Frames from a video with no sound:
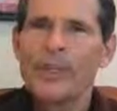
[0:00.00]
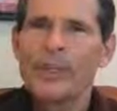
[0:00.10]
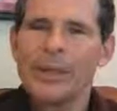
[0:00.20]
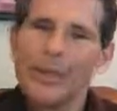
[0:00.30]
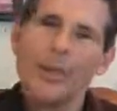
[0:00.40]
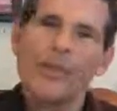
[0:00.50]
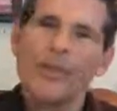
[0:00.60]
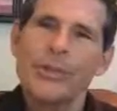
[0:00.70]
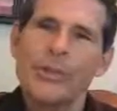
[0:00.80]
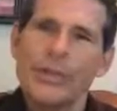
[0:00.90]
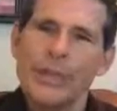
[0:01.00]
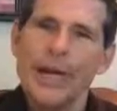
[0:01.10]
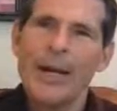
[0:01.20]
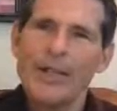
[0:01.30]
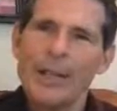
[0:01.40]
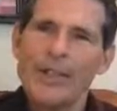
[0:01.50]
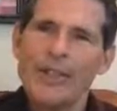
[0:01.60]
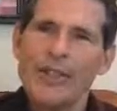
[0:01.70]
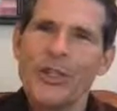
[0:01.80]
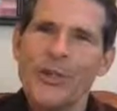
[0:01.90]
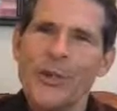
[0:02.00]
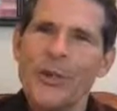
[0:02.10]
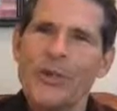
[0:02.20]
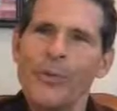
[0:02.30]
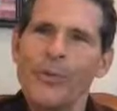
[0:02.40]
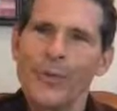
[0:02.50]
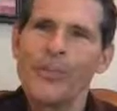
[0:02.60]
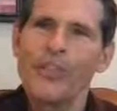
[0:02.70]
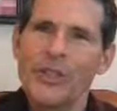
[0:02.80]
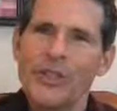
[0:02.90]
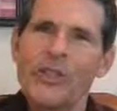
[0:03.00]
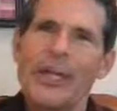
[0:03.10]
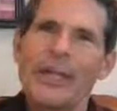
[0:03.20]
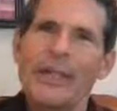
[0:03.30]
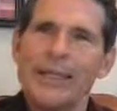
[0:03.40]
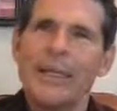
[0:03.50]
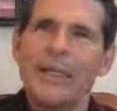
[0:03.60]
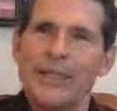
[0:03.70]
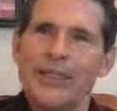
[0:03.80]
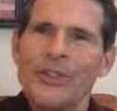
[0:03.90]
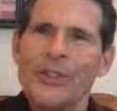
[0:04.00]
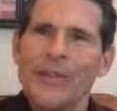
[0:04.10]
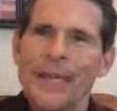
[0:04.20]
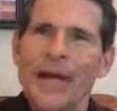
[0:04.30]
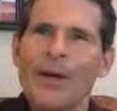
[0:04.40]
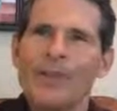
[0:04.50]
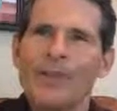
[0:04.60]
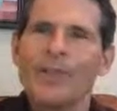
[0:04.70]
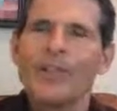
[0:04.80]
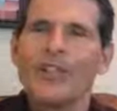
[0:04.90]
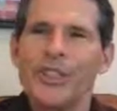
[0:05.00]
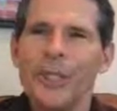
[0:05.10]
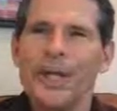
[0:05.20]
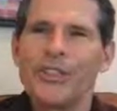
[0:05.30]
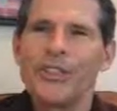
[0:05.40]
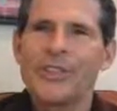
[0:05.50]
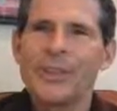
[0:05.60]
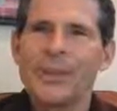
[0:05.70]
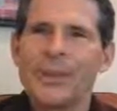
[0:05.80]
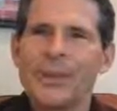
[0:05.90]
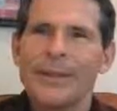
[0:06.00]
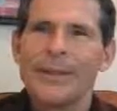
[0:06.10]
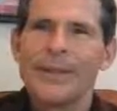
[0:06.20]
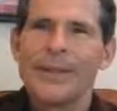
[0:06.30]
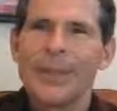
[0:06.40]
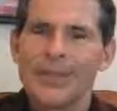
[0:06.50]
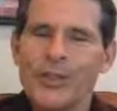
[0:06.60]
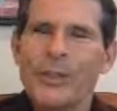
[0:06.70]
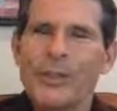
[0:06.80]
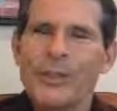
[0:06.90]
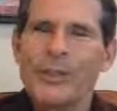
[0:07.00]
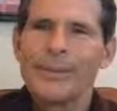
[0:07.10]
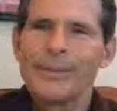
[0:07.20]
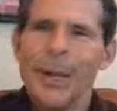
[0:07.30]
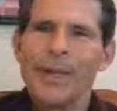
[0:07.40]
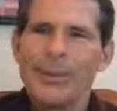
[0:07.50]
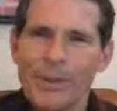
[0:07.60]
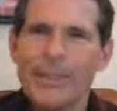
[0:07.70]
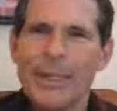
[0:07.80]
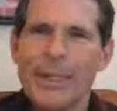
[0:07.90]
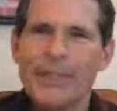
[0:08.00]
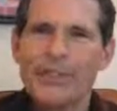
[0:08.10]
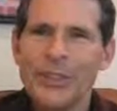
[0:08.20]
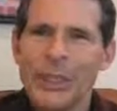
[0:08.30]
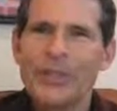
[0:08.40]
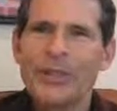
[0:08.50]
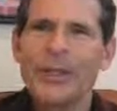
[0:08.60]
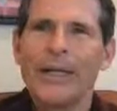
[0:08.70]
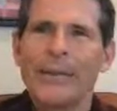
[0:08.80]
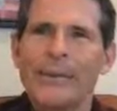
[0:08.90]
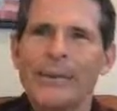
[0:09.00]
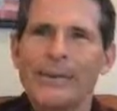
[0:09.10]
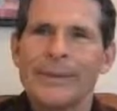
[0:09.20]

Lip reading: Of course, the irony is that though they still stand, he is now turned to dust. His body remains in the ground.